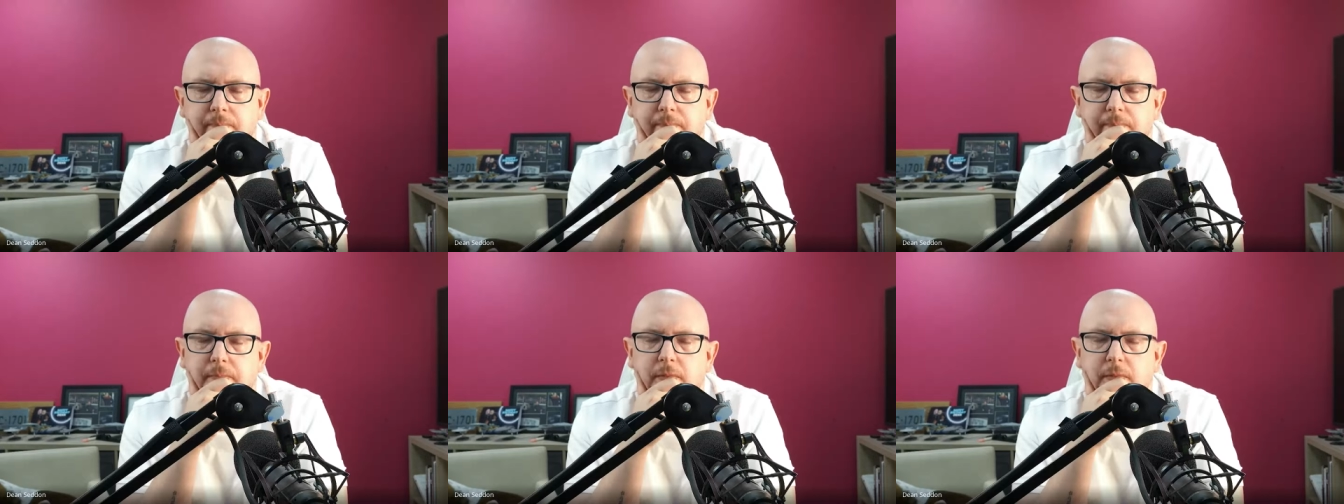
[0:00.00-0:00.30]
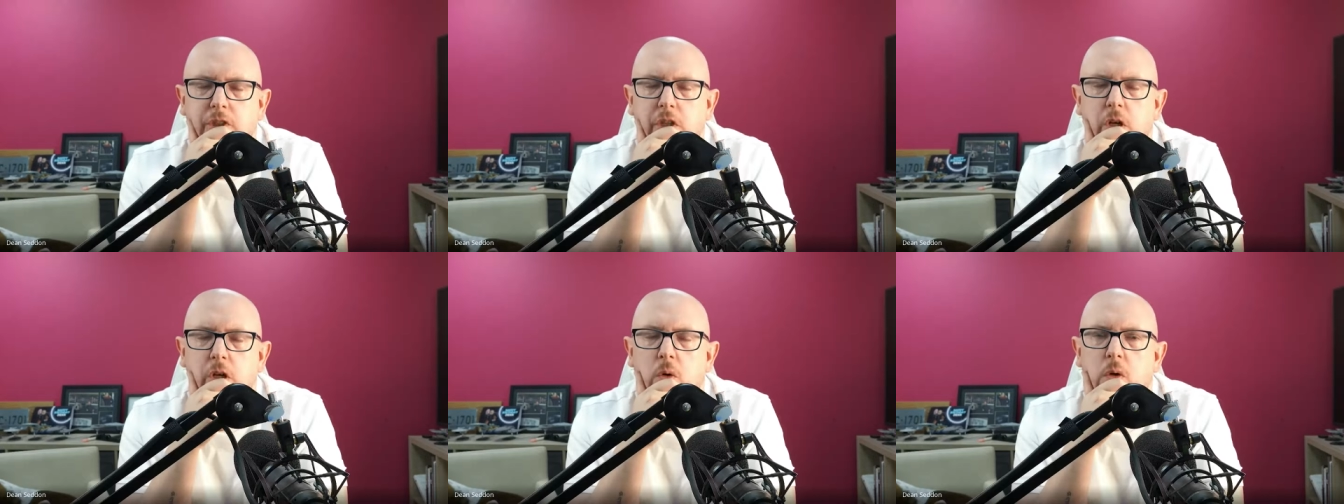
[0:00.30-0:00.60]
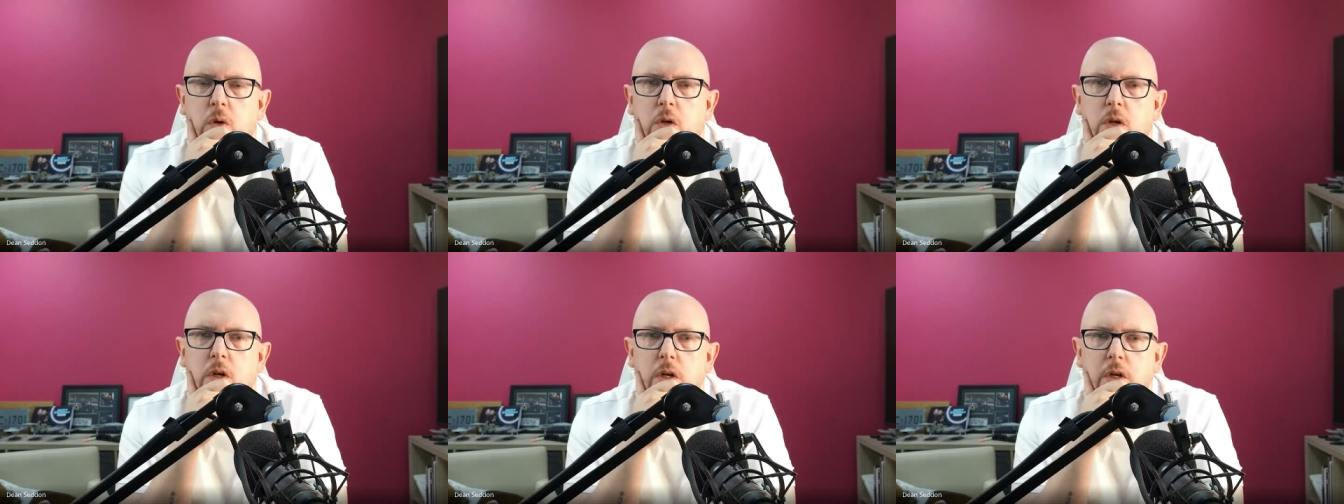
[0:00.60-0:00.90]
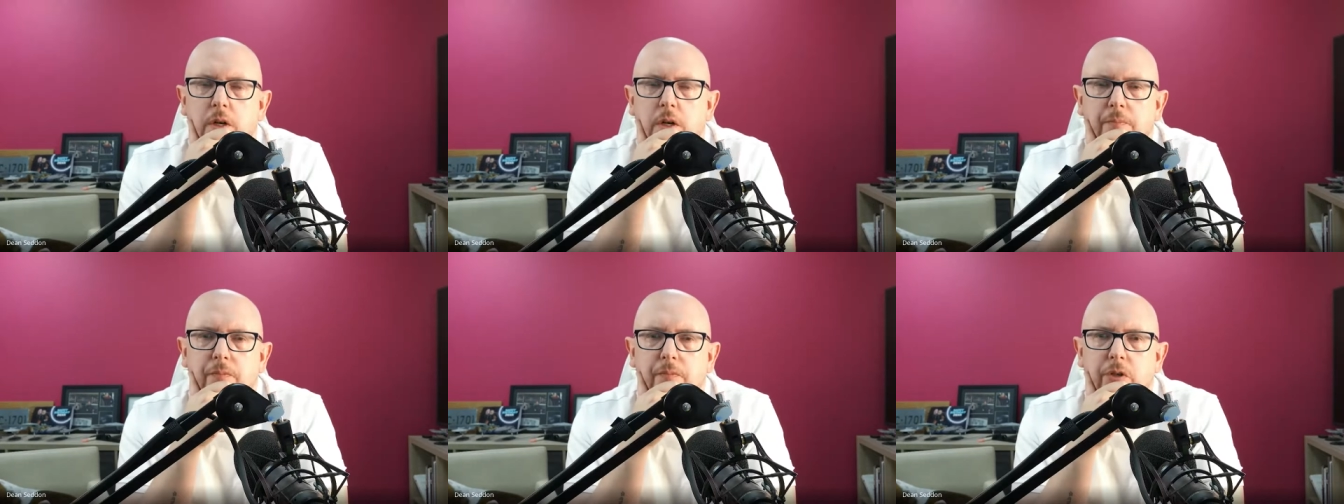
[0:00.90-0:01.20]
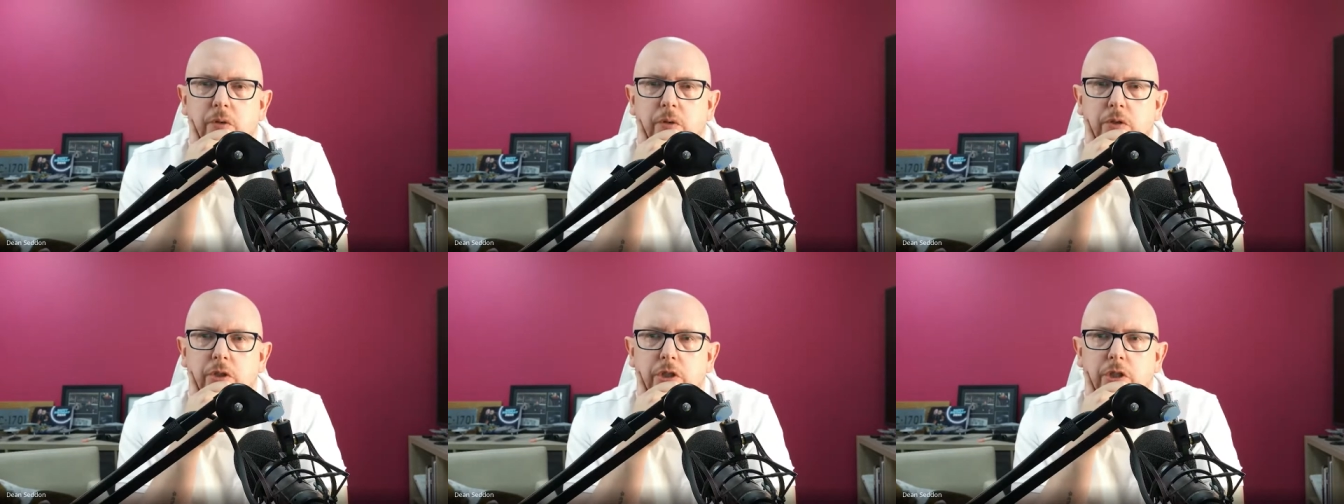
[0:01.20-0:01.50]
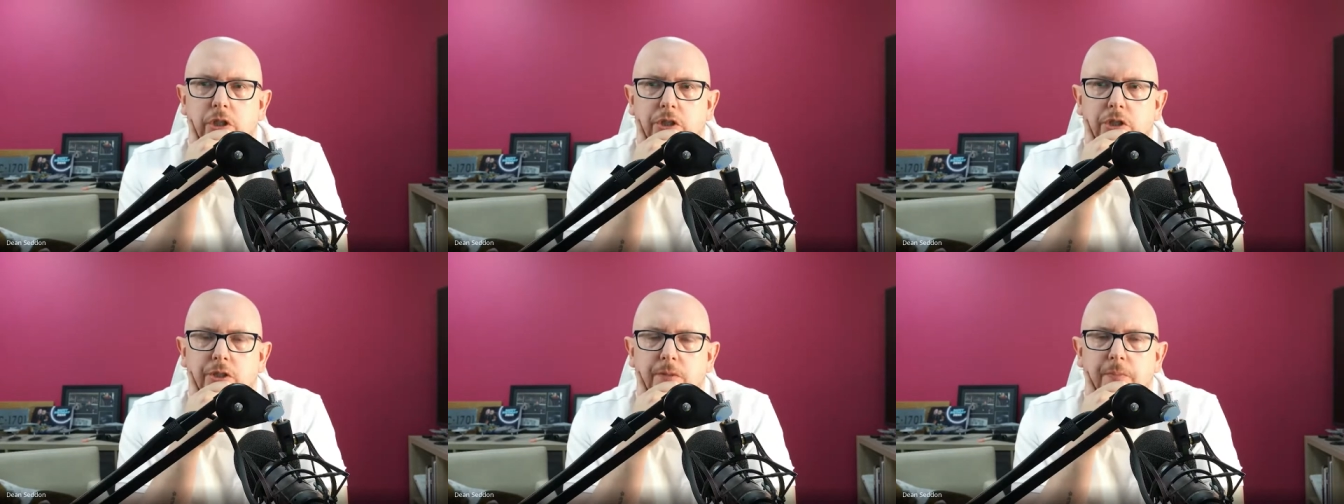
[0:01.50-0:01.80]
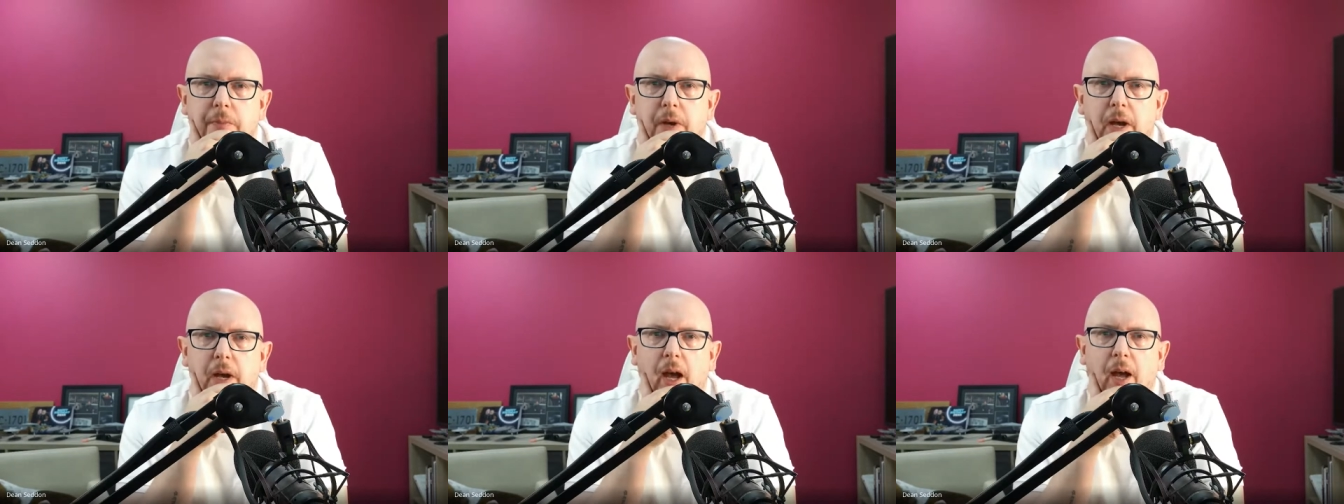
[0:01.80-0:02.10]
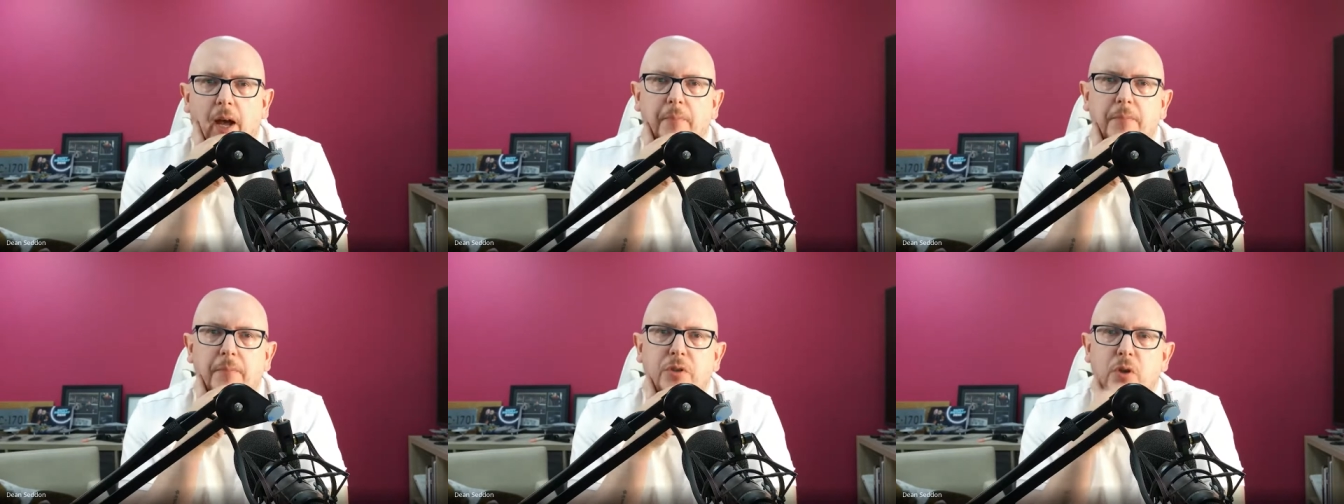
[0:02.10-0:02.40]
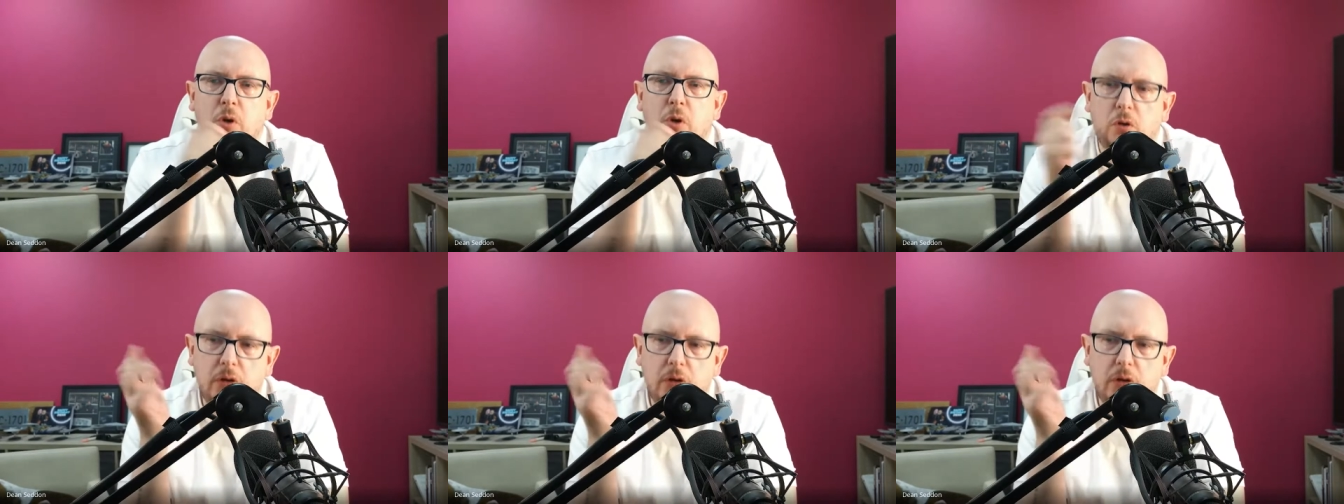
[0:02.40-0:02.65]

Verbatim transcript: So so just um, you're on